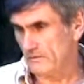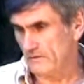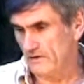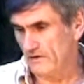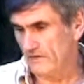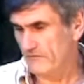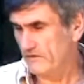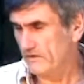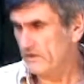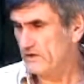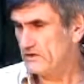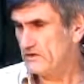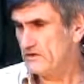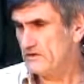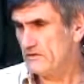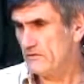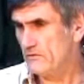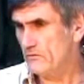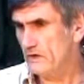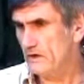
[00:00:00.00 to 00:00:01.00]

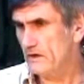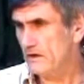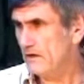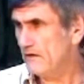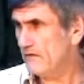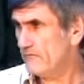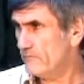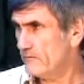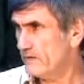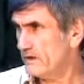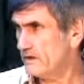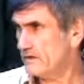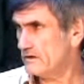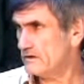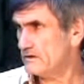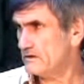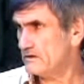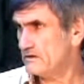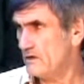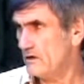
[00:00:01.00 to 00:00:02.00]
definitions of what love
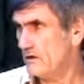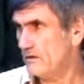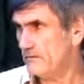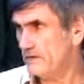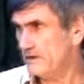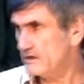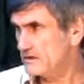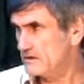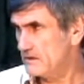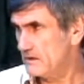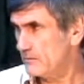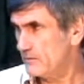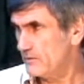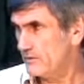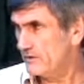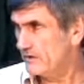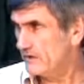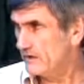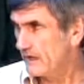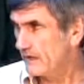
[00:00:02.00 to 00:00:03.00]
means is all mixed up
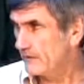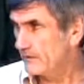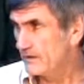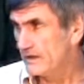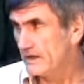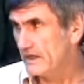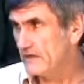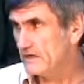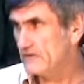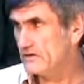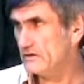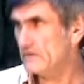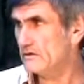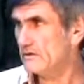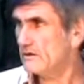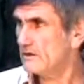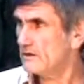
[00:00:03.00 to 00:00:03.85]
with domination.